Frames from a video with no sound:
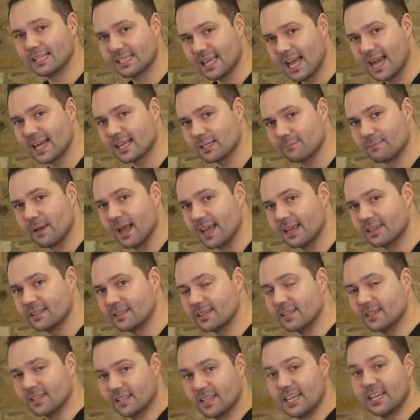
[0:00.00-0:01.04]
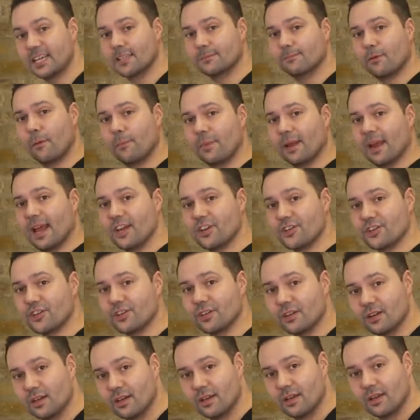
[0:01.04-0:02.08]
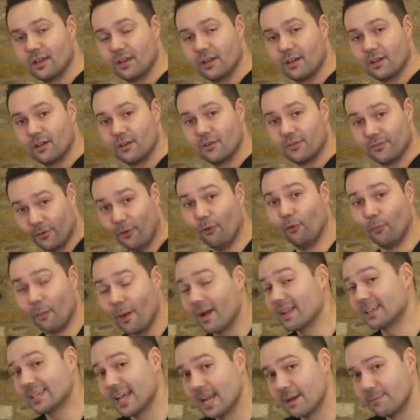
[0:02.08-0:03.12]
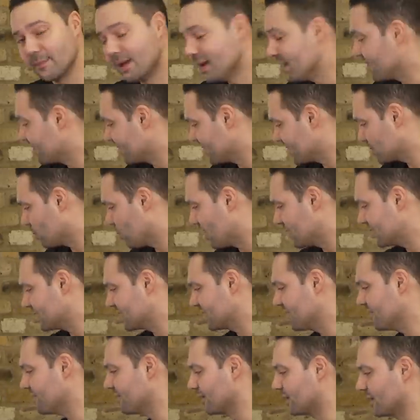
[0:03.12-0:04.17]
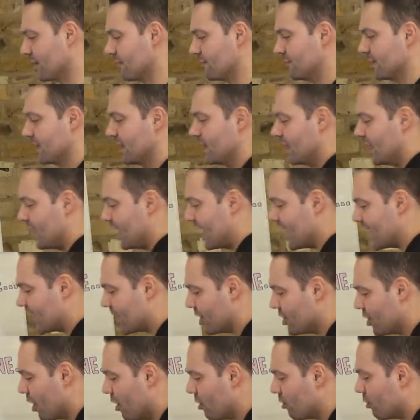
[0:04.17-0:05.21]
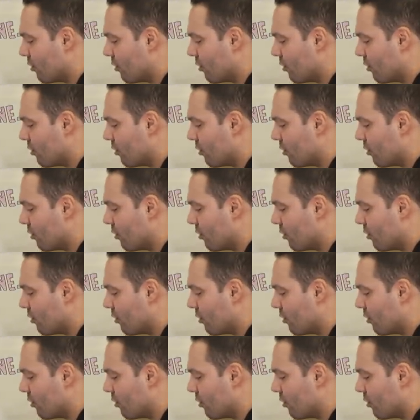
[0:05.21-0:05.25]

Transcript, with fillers: tax base, it's seen its population fall by 10 million, that's quite significant, it can no